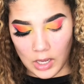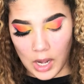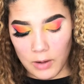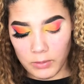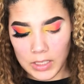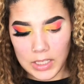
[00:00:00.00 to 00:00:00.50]

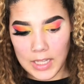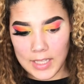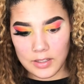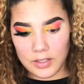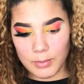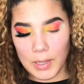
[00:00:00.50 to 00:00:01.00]
I really
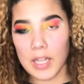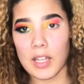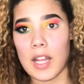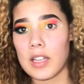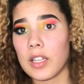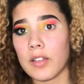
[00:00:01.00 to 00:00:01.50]
like this
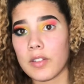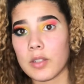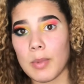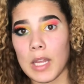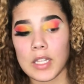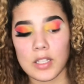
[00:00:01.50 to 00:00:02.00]
palette. I love this
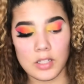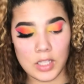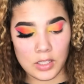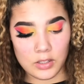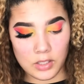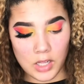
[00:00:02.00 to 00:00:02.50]
palette.
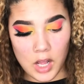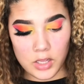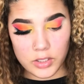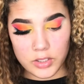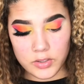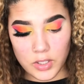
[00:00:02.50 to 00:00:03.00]
Like the
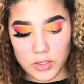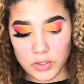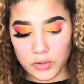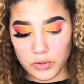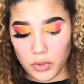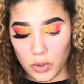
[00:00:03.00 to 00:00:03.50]
colors are
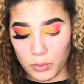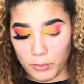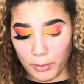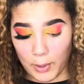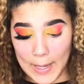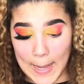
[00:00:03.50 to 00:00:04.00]
just so
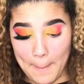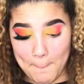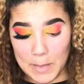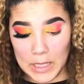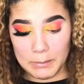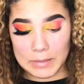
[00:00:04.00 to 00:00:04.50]
bright and
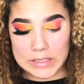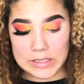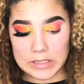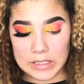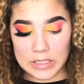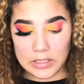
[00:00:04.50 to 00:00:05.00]

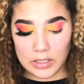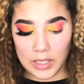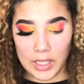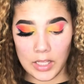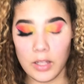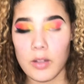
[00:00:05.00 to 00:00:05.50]
pigmented.
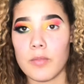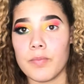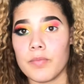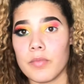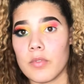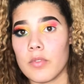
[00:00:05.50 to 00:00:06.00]
Like
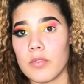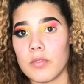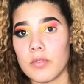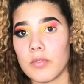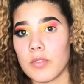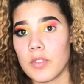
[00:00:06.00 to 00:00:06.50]

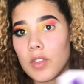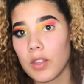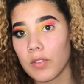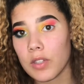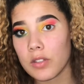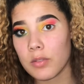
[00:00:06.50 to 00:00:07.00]

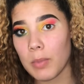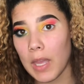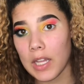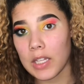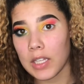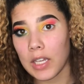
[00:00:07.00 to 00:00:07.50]
if this
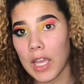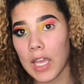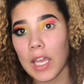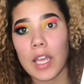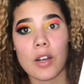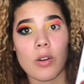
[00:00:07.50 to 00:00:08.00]
palette
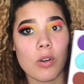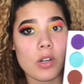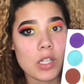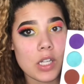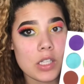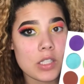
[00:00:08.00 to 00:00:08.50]
had all
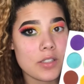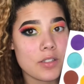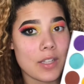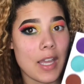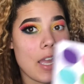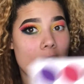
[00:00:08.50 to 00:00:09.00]
the
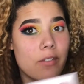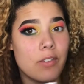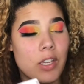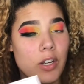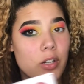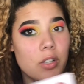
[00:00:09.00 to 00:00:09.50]
colors that I have
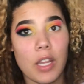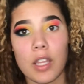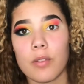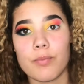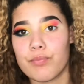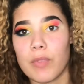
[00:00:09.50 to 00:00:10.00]
here,
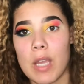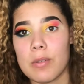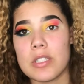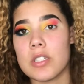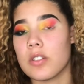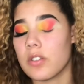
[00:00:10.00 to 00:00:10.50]
like I
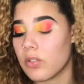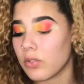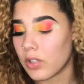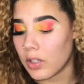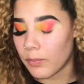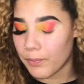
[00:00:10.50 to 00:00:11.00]
would have just
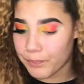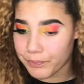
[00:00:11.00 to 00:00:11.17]
used it.